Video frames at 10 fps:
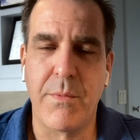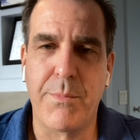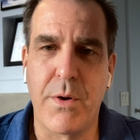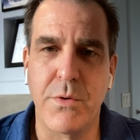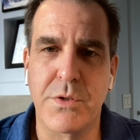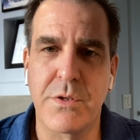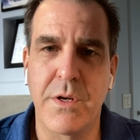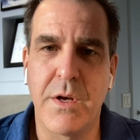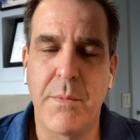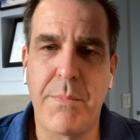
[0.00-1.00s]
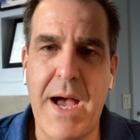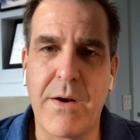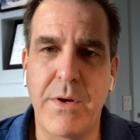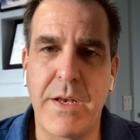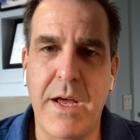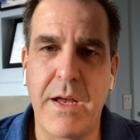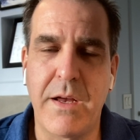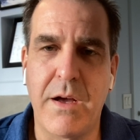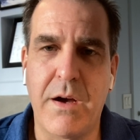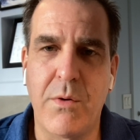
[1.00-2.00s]
post battery day
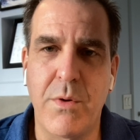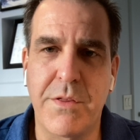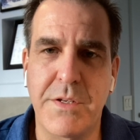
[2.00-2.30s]
with